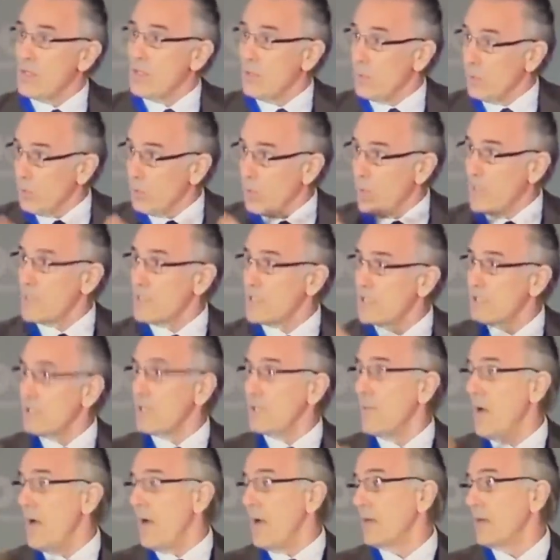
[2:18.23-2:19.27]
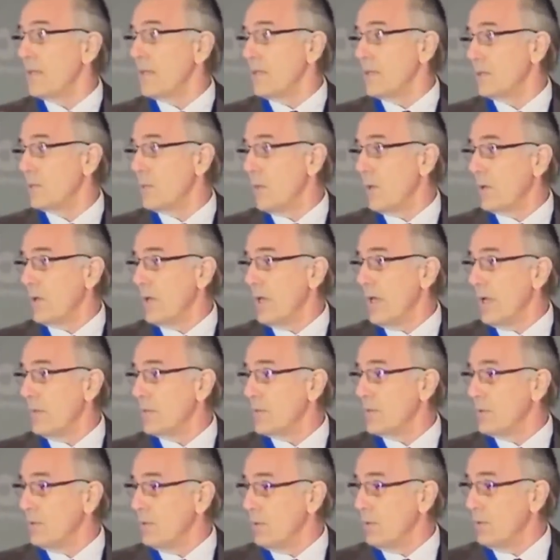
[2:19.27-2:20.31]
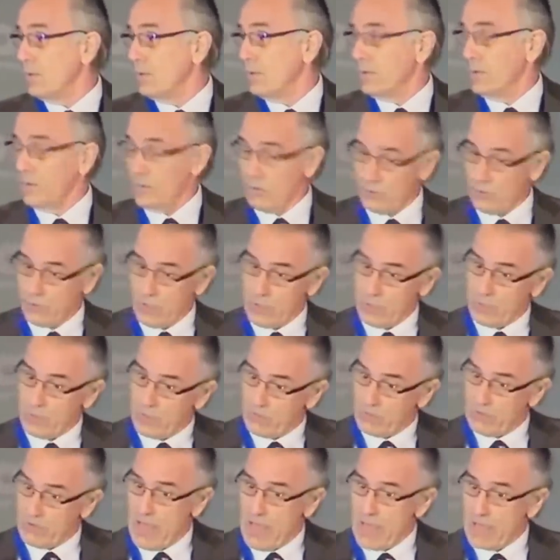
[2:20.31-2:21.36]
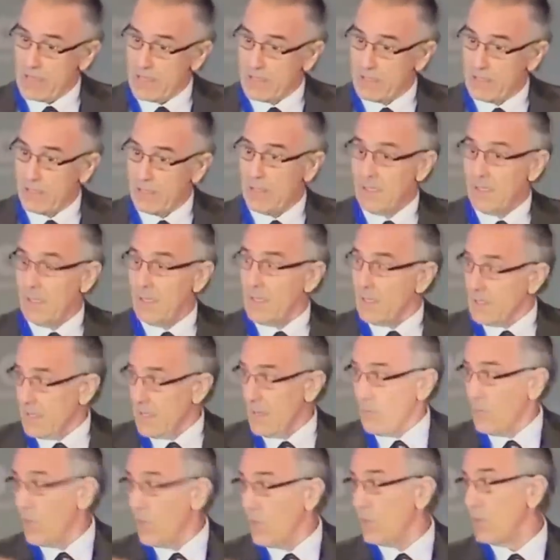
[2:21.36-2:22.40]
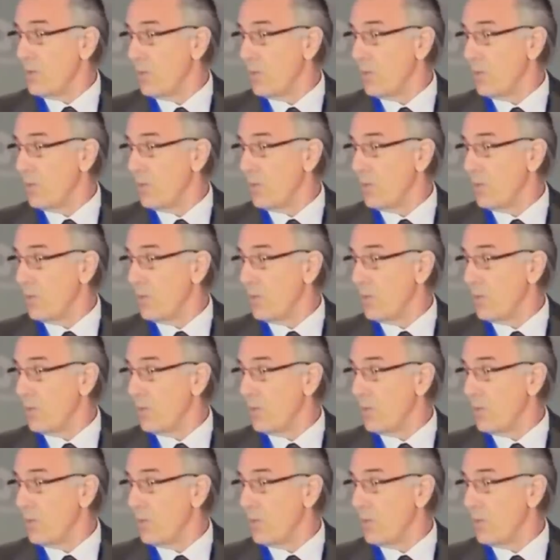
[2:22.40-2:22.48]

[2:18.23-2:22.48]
once the market has woken up to the dream and the reality, then we'll compete with that.